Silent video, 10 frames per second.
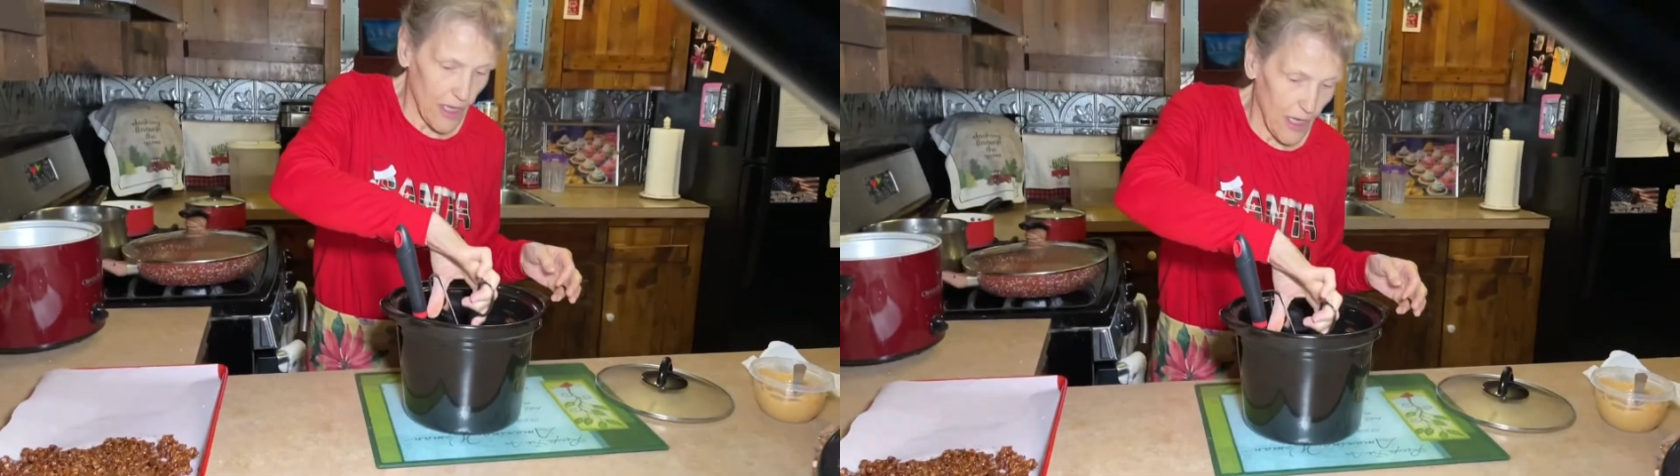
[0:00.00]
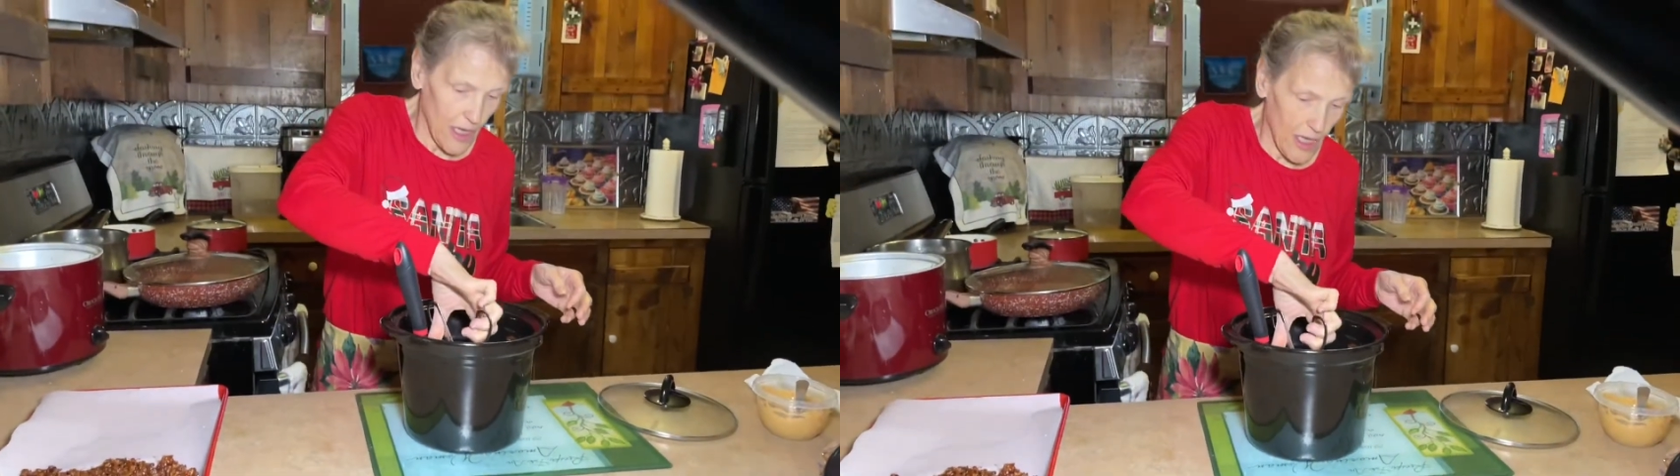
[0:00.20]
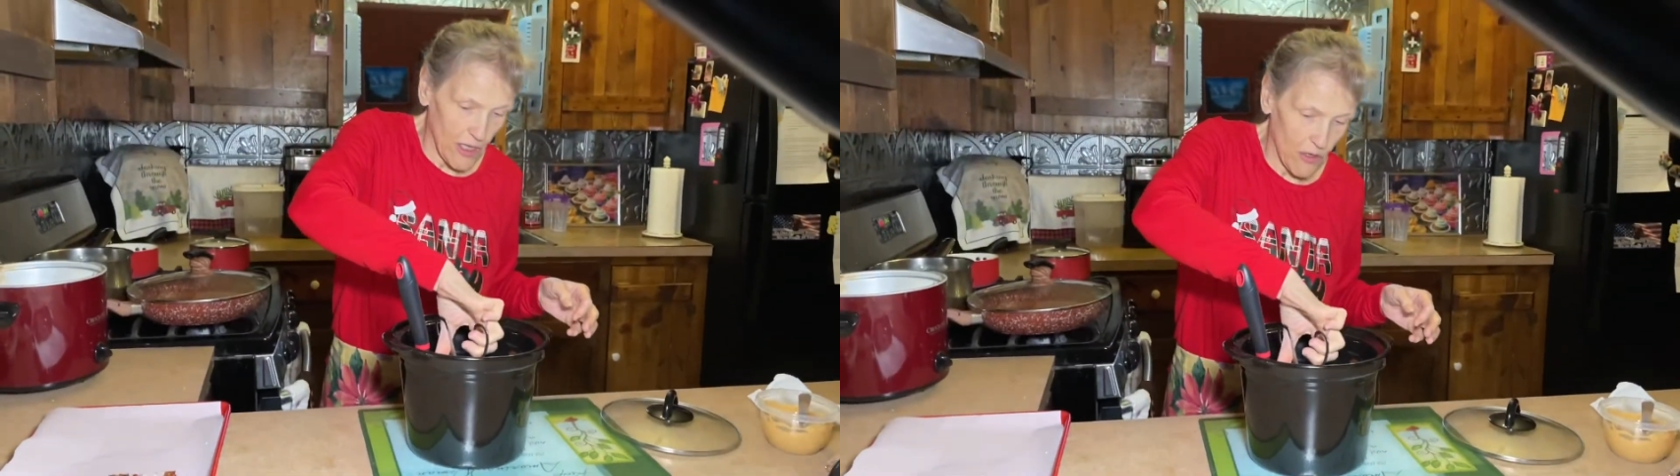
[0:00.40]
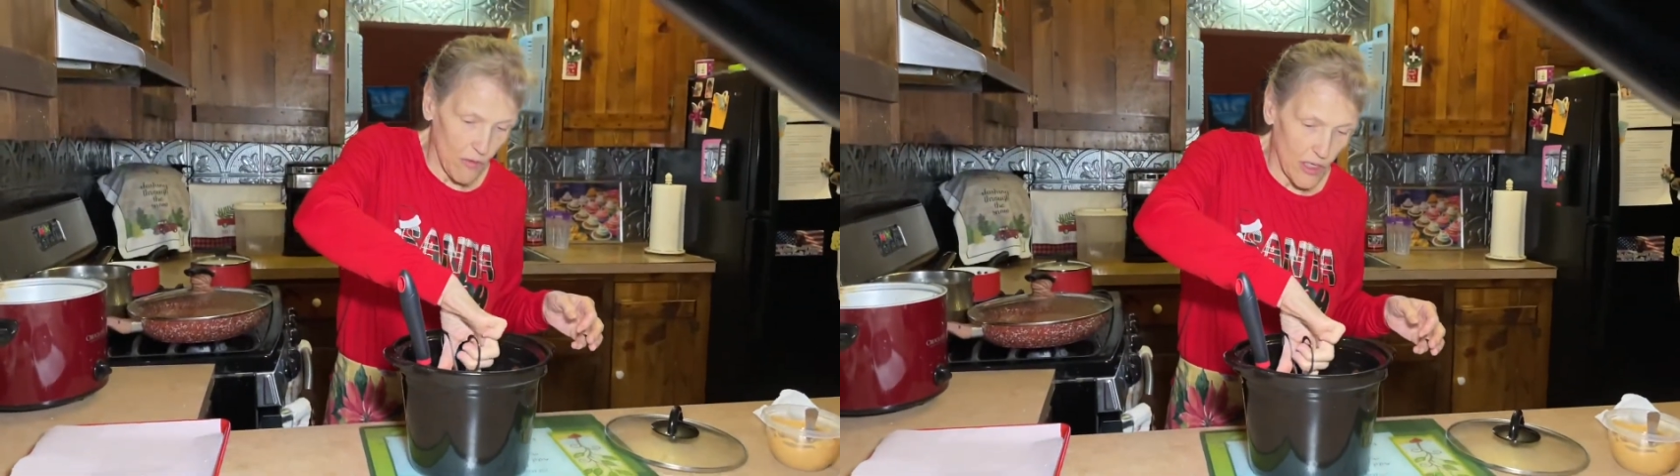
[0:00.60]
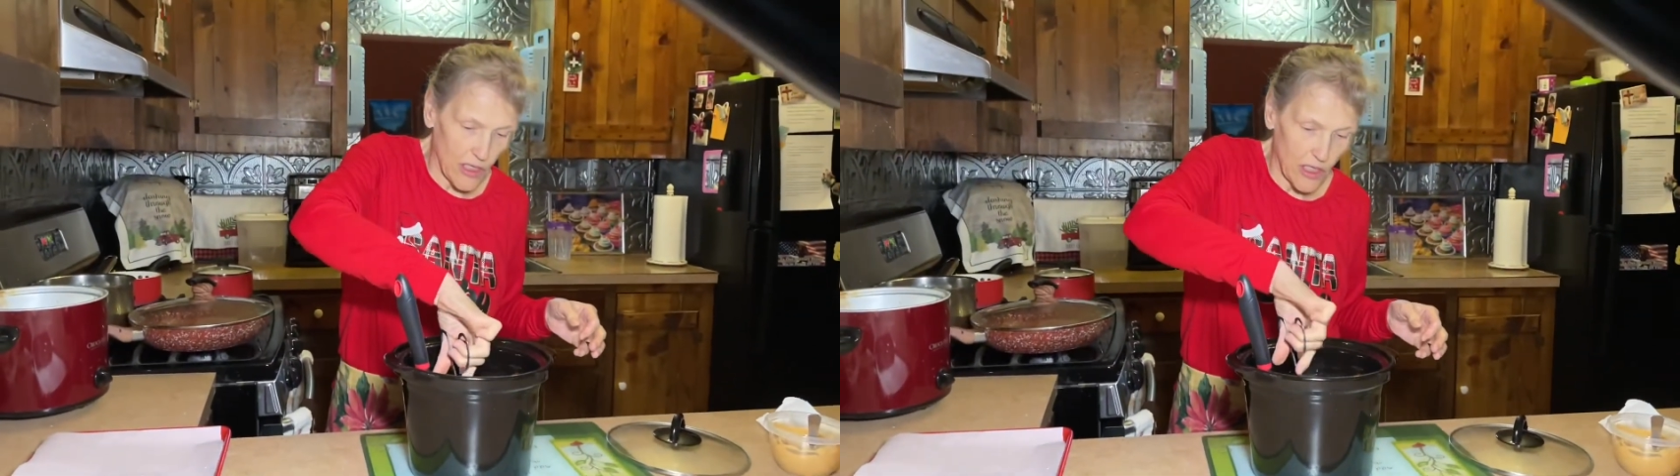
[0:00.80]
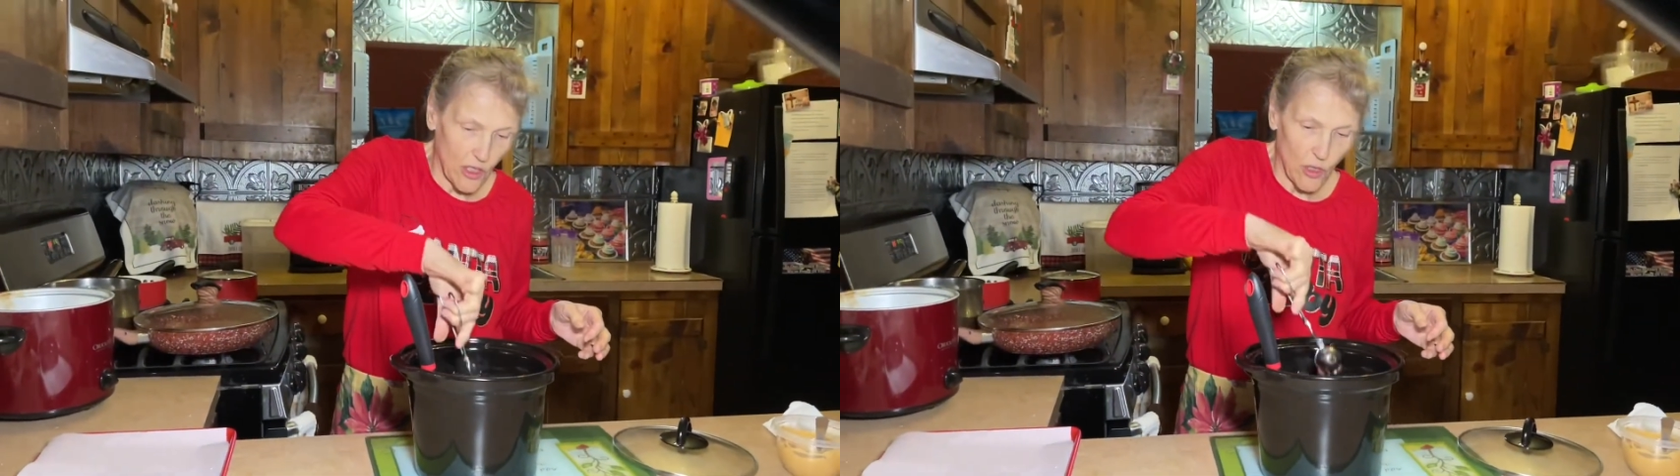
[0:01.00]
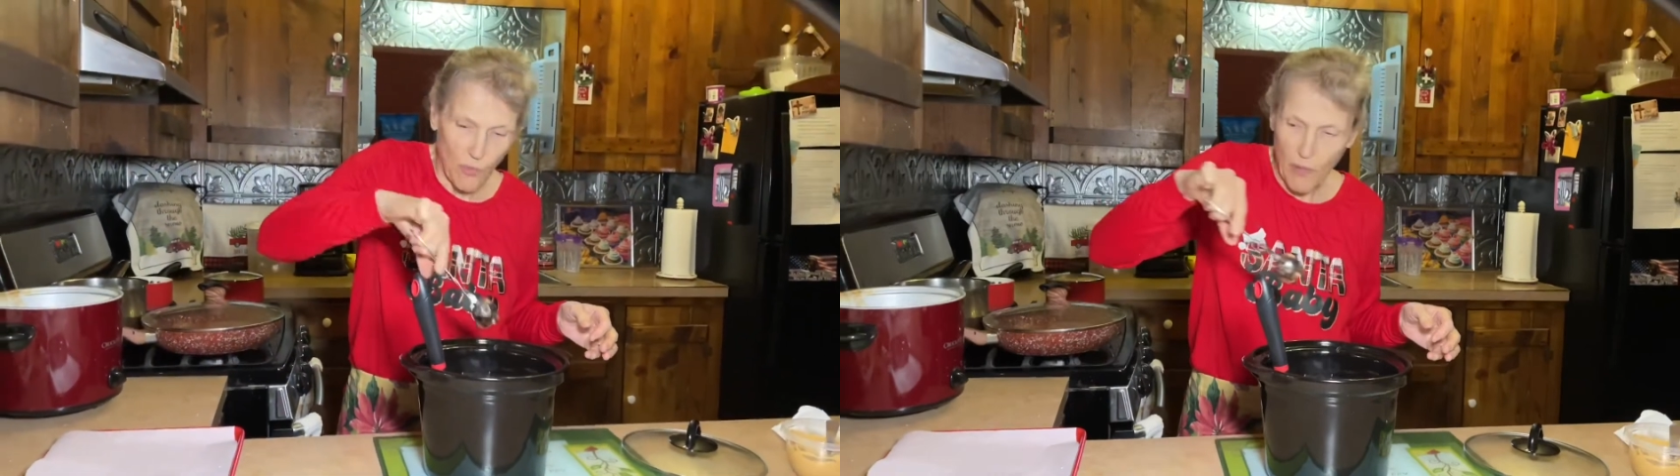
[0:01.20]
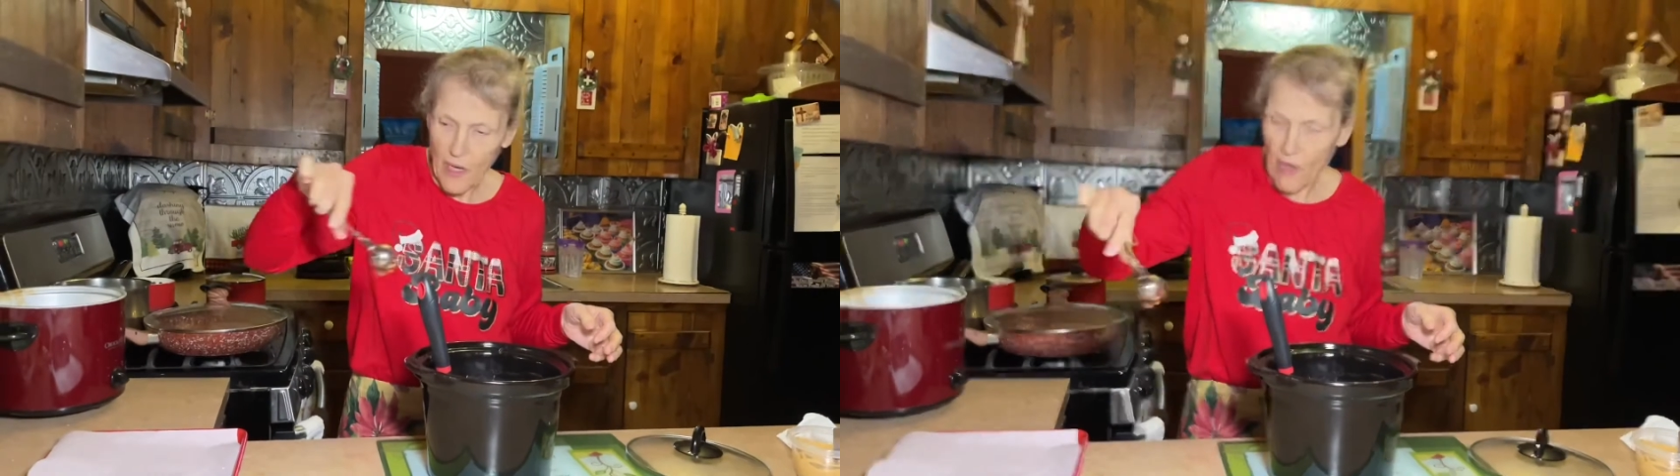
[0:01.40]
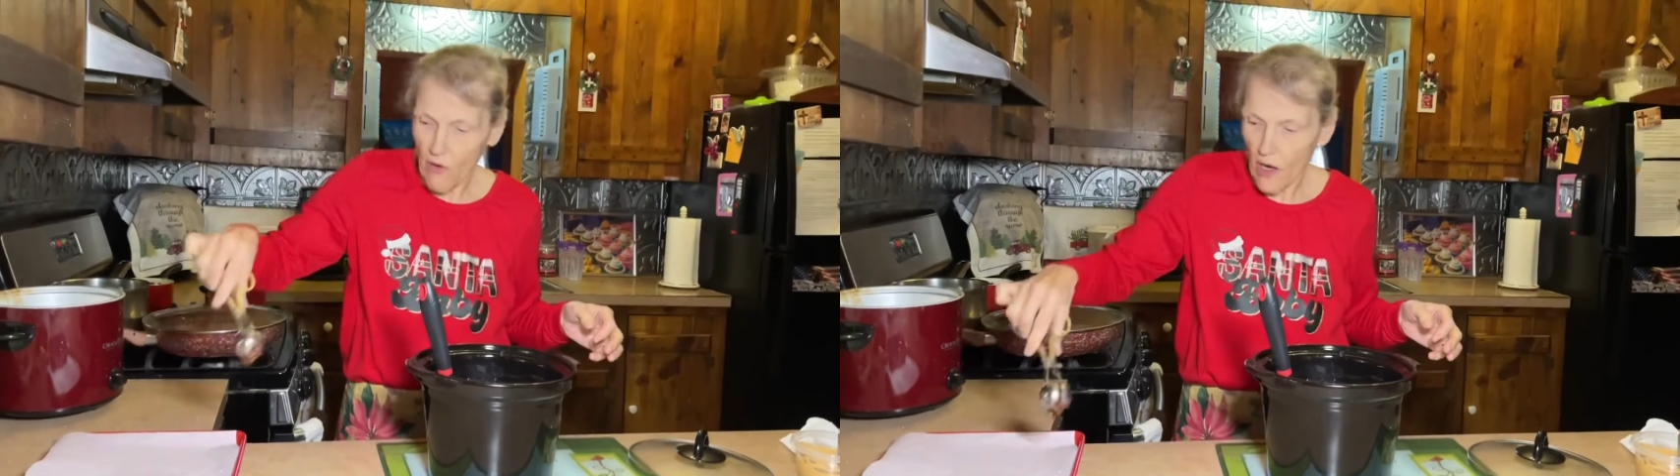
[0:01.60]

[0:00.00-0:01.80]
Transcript: and you want to scoop it out